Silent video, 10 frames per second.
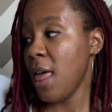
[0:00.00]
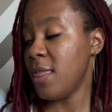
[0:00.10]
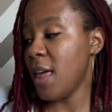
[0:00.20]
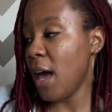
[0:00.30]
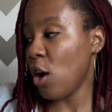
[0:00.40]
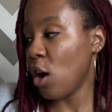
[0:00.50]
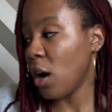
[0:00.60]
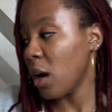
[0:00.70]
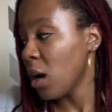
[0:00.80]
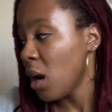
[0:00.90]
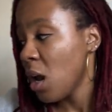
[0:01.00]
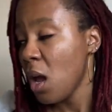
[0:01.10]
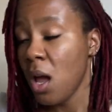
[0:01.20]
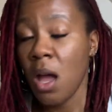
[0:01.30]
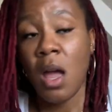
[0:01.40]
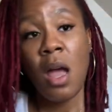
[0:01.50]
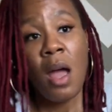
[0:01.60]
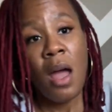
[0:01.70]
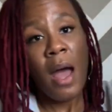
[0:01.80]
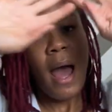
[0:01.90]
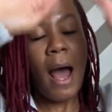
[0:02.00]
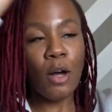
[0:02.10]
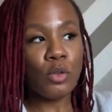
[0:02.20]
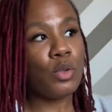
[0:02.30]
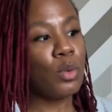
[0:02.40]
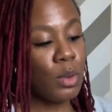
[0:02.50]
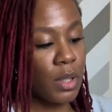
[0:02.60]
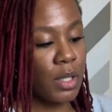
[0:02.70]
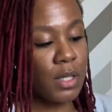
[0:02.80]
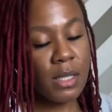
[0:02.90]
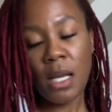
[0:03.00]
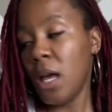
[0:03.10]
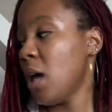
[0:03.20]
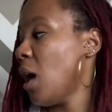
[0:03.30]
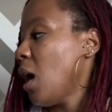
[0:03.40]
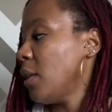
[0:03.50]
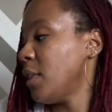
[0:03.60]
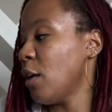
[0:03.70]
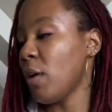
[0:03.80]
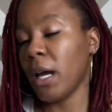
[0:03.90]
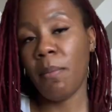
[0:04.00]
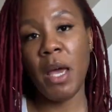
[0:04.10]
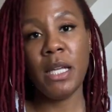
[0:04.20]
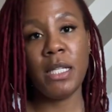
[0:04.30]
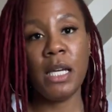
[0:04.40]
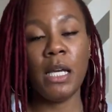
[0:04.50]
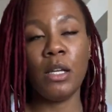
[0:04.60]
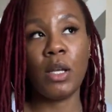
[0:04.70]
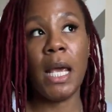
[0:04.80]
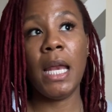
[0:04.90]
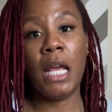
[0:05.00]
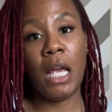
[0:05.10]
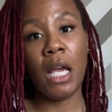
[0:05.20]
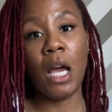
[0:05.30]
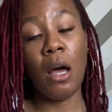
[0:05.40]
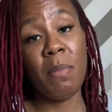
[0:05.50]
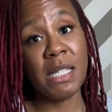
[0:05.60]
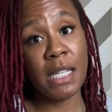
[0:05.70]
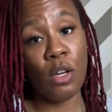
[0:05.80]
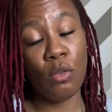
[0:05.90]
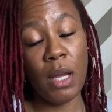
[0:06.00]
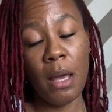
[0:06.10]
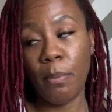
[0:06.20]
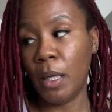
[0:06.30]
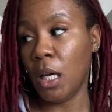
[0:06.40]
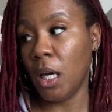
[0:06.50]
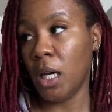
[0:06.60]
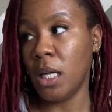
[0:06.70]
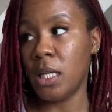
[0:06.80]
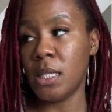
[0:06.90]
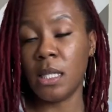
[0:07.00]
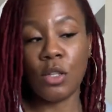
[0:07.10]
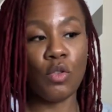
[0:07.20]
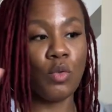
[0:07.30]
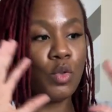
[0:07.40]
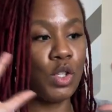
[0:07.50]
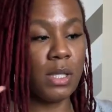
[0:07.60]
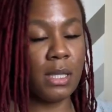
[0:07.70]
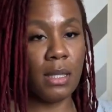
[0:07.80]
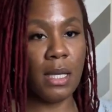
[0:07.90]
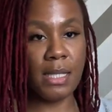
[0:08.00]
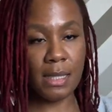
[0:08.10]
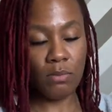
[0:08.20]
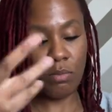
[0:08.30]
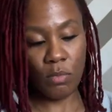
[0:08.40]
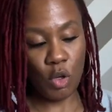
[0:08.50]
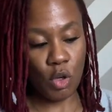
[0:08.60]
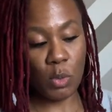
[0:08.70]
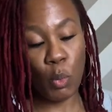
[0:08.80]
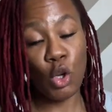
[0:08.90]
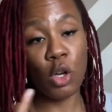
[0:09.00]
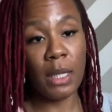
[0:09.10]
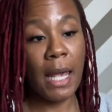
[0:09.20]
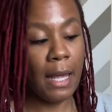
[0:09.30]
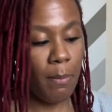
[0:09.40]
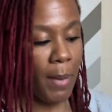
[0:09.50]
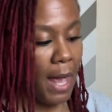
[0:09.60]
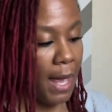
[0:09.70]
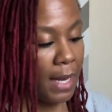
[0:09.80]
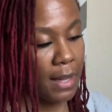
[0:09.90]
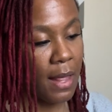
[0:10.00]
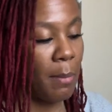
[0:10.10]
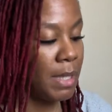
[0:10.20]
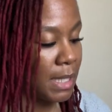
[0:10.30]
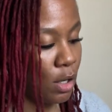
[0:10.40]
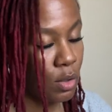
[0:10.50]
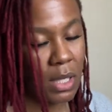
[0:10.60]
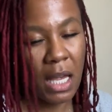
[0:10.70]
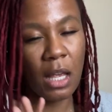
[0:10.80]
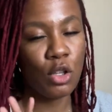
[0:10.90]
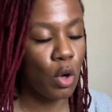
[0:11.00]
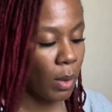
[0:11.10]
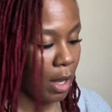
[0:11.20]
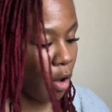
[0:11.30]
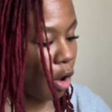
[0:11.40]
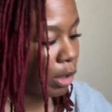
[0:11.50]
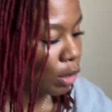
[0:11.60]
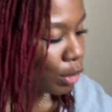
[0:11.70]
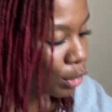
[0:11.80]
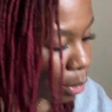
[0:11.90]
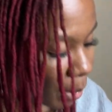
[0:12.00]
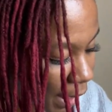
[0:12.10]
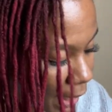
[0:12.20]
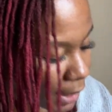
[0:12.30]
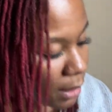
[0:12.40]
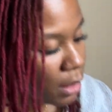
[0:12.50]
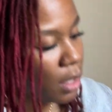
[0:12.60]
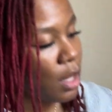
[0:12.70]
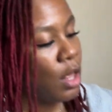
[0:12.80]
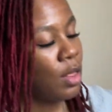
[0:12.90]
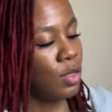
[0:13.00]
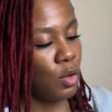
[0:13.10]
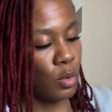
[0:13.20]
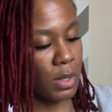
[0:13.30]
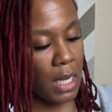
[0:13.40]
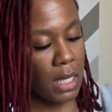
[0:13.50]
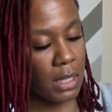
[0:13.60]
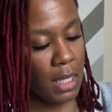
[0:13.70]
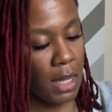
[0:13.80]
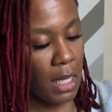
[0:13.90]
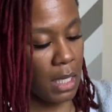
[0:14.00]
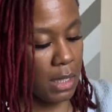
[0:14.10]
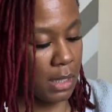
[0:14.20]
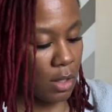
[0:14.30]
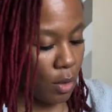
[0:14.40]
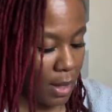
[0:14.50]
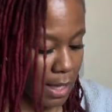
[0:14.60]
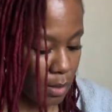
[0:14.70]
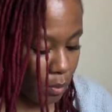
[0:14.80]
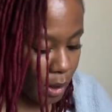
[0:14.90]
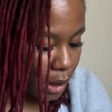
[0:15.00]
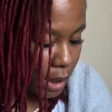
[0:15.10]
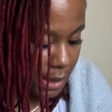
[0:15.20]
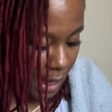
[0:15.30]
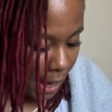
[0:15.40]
that are outdoors, they recommended getting a mosquito net because you just, when you're laying in bed and that mosquitoes don't get all on your bed, those kinds of things. So that's really good